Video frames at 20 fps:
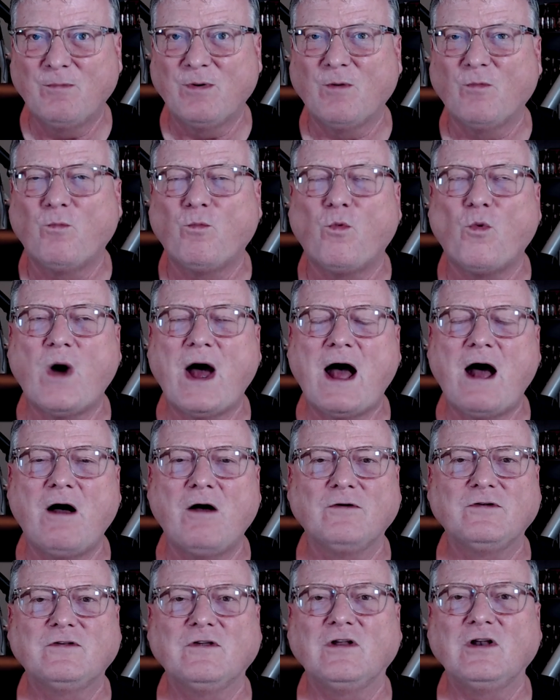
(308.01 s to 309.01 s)
but
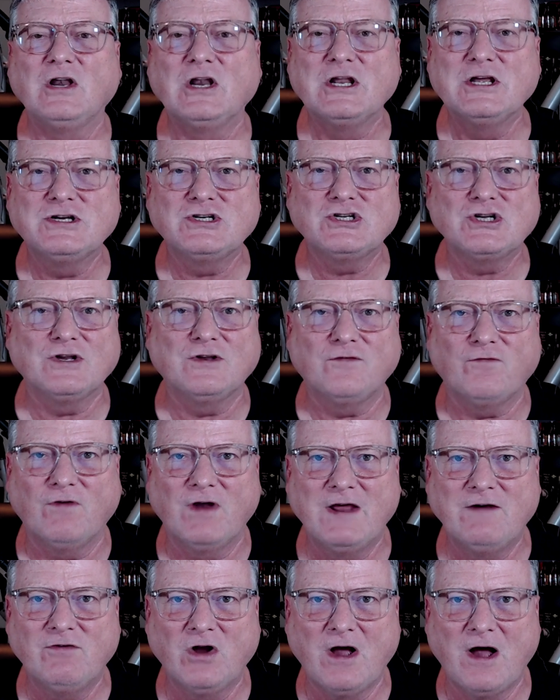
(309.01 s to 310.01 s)
wow, delicious
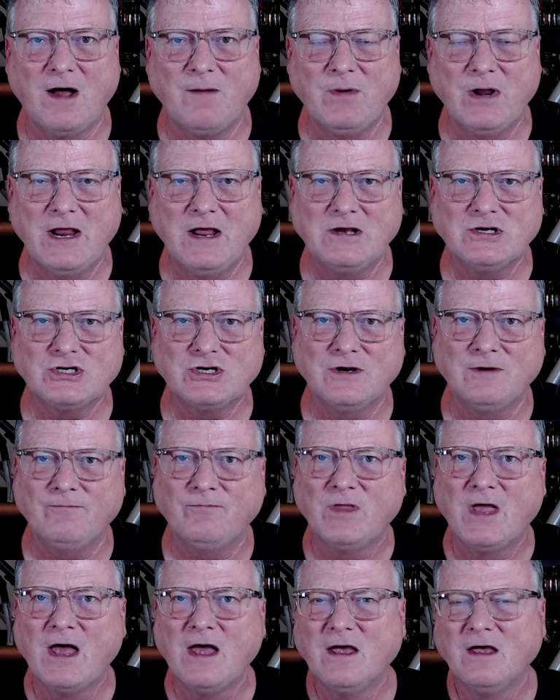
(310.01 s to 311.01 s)
flavor combination.